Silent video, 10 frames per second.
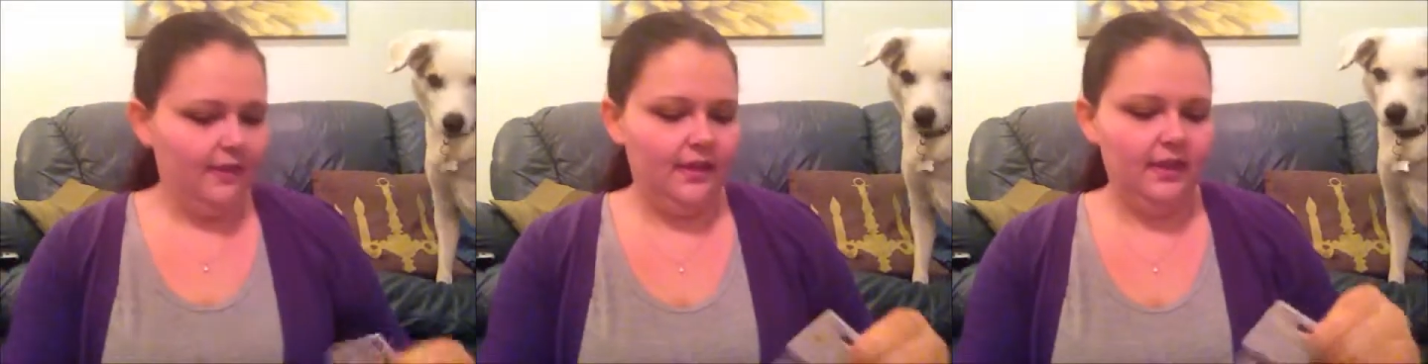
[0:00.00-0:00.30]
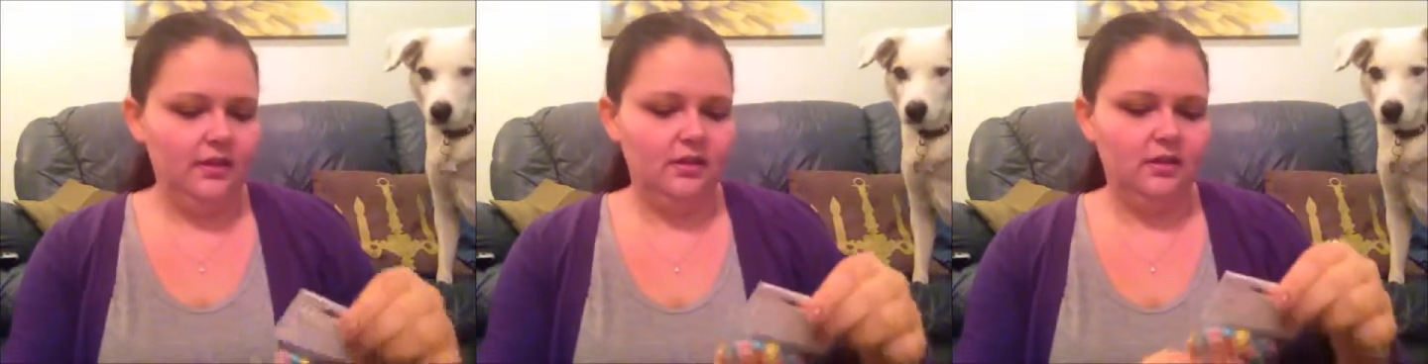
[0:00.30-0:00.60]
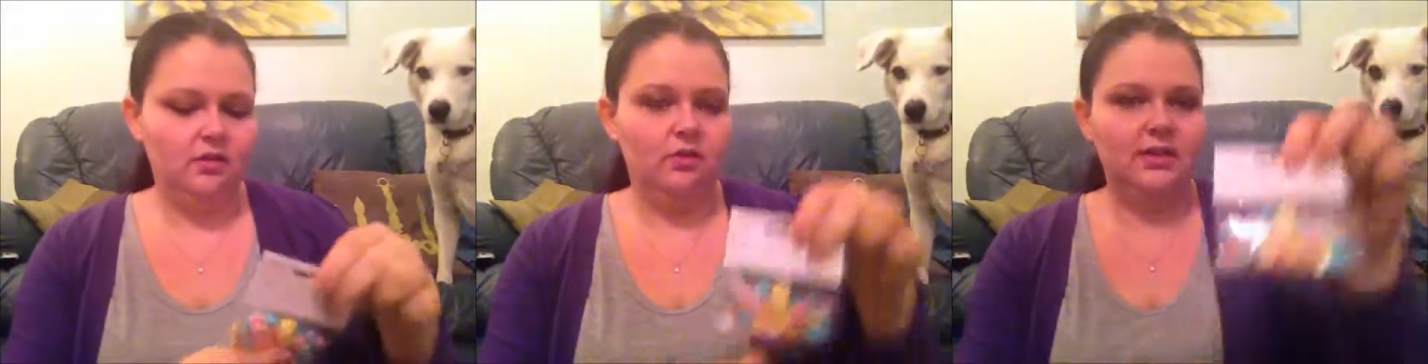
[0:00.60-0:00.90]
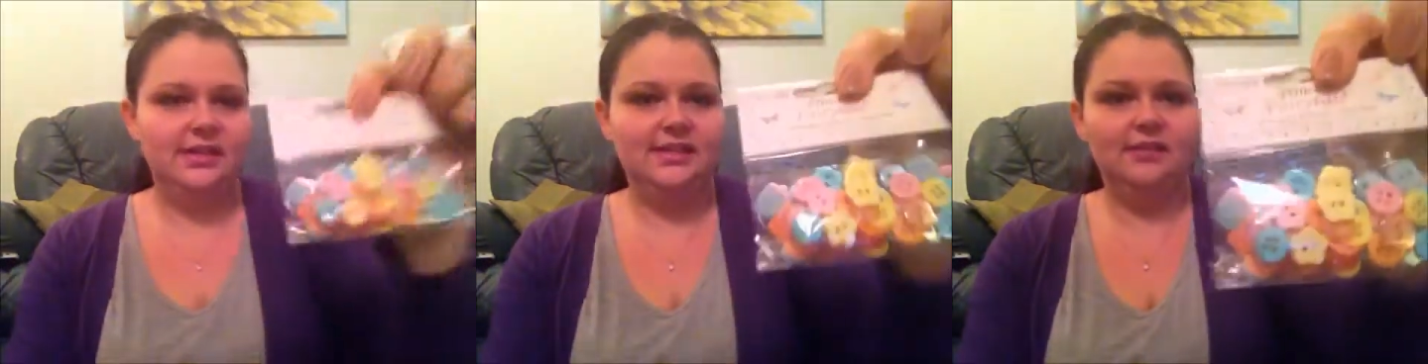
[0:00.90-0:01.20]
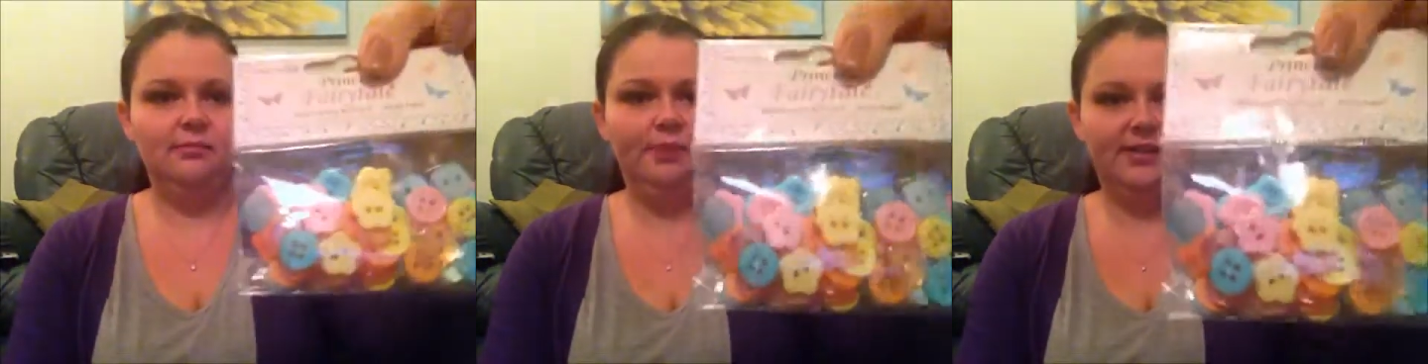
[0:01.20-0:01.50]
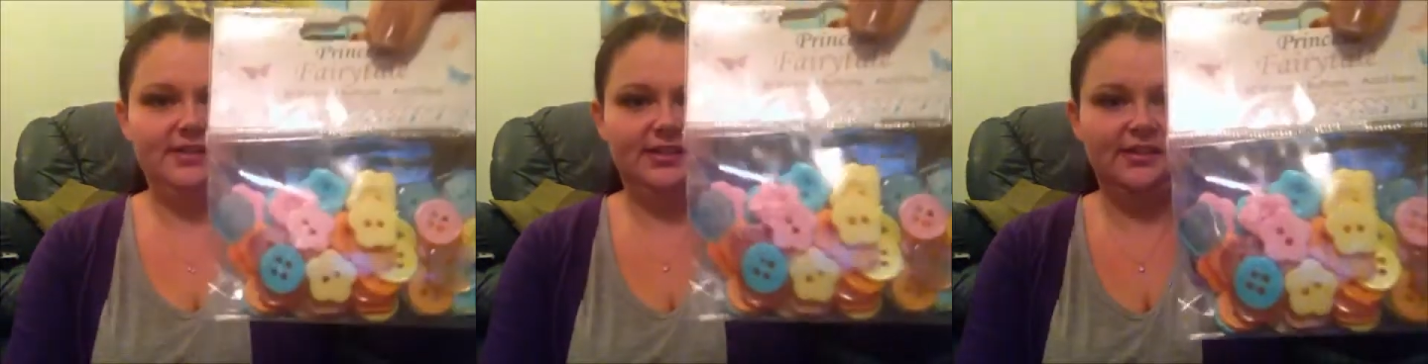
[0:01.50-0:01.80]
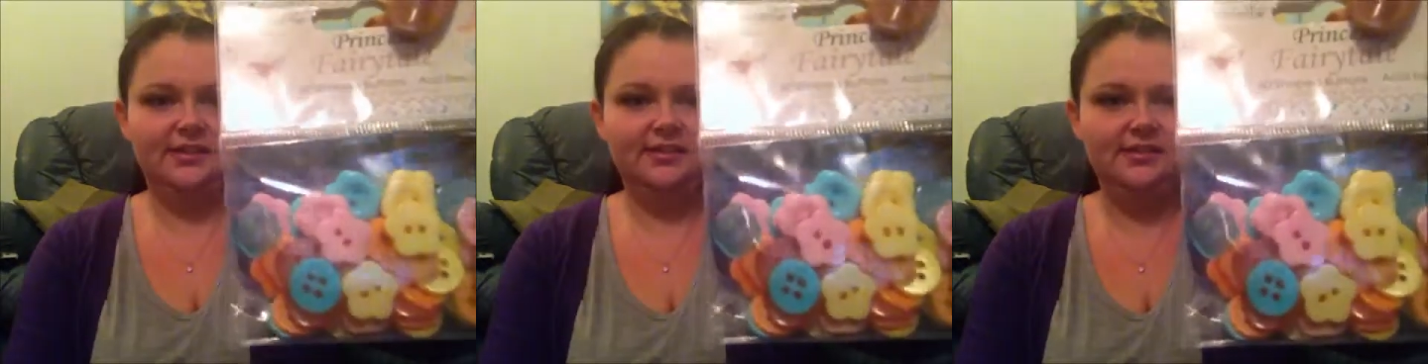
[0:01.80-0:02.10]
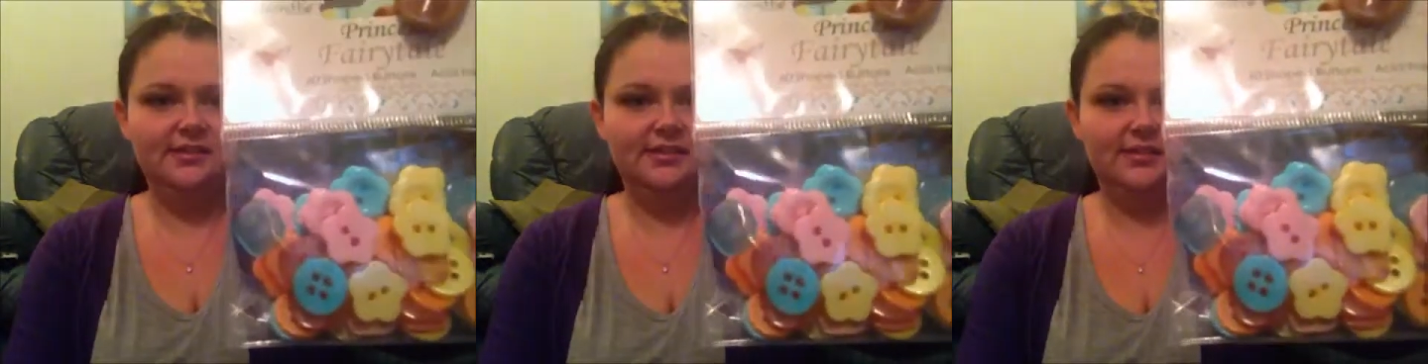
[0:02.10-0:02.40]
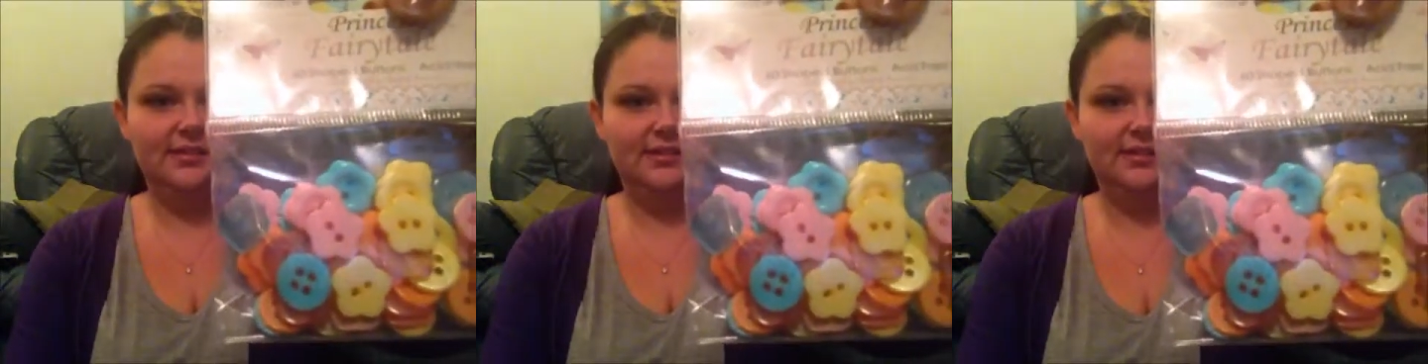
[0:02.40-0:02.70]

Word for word: Then I've got these little buttons.